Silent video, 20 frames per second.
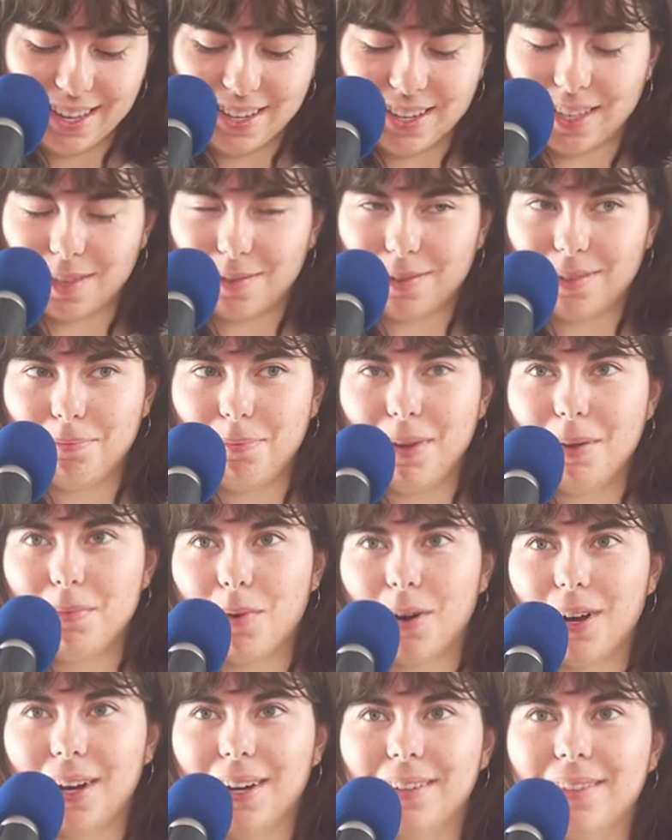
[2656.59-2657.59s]
Just be
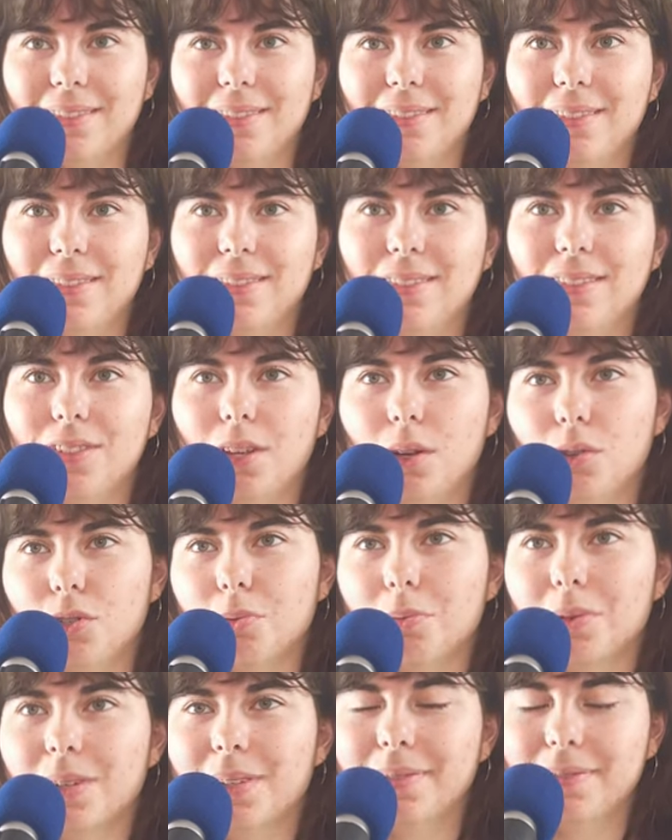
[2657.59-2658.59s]
more
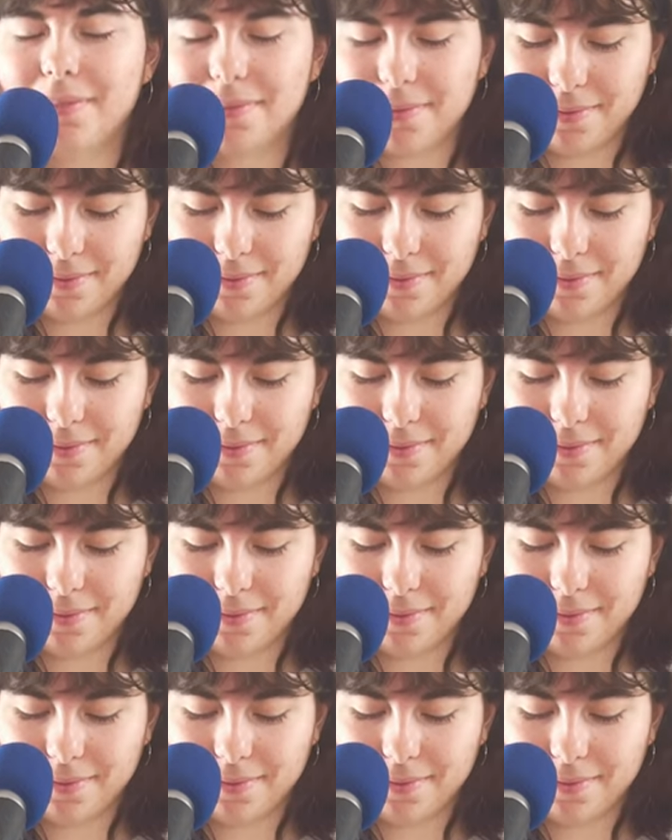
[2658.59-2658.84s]
sociable.